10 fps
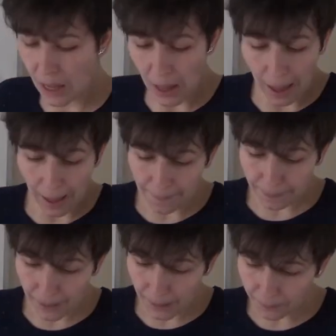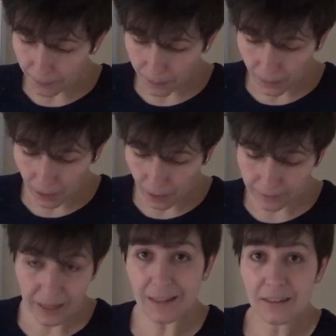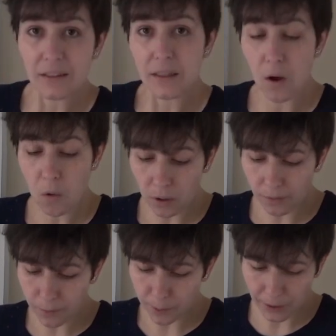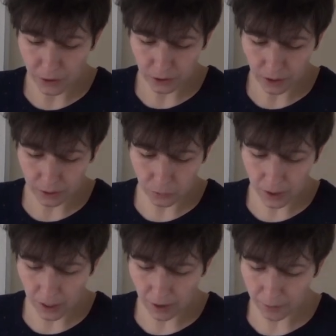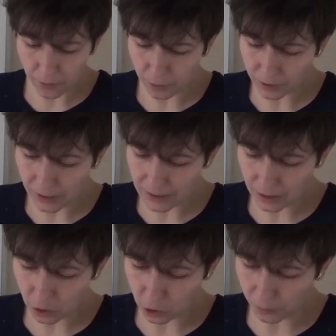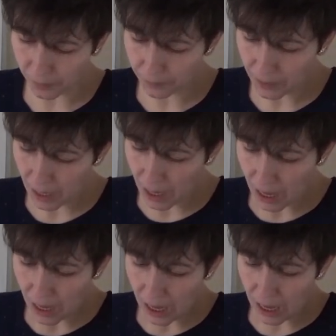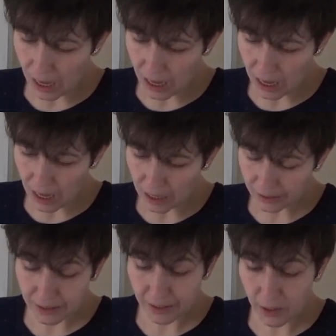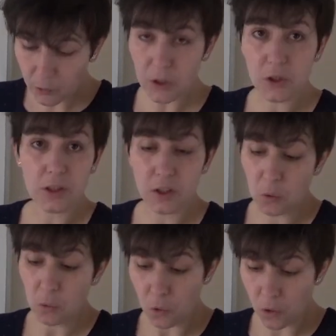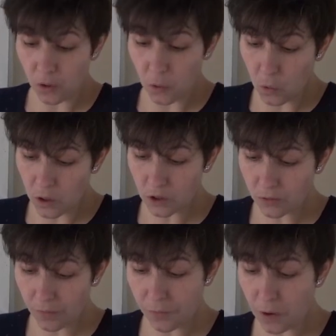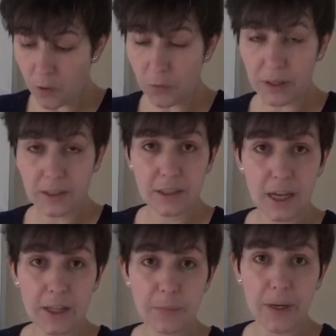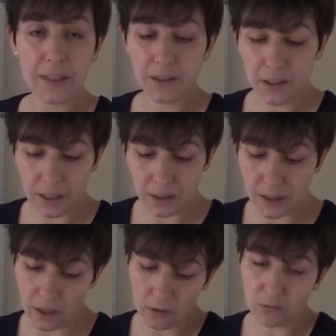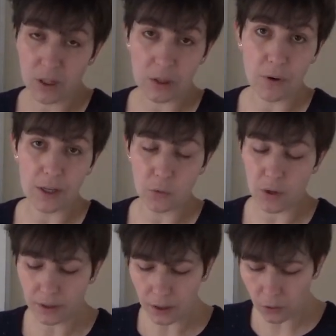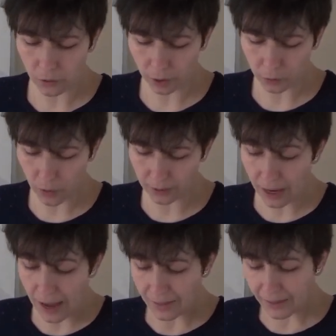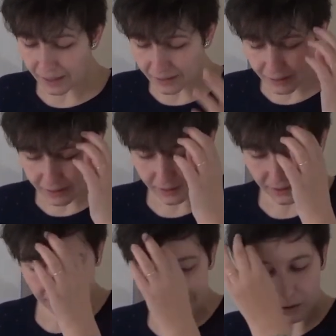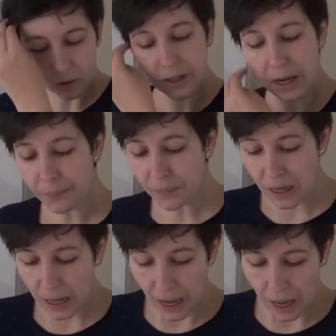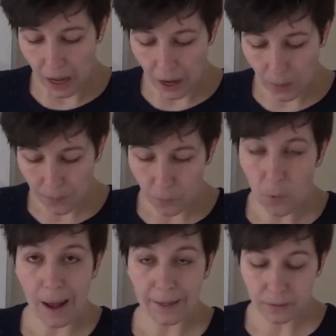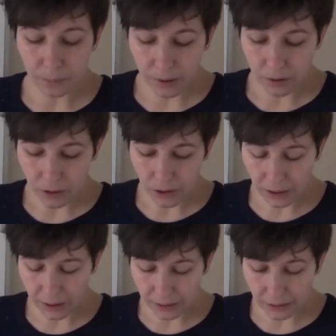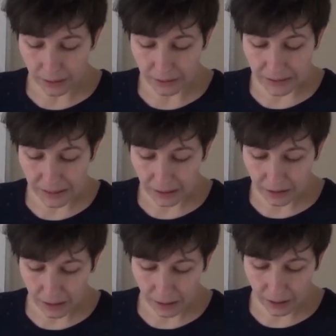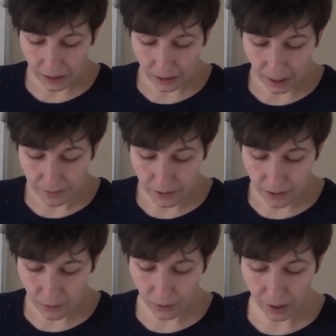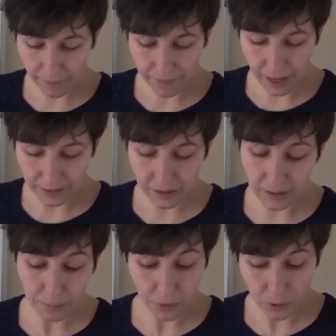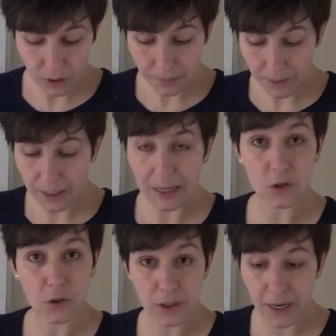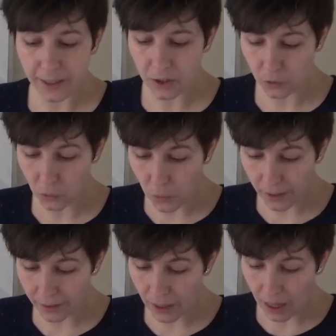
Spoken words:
And then that is the whole information that we have for that economy. Here the question is, what of the following statements is the right one, the correct one? The answer is D, okay? Why? Because in the D answer we have that the productivity associated with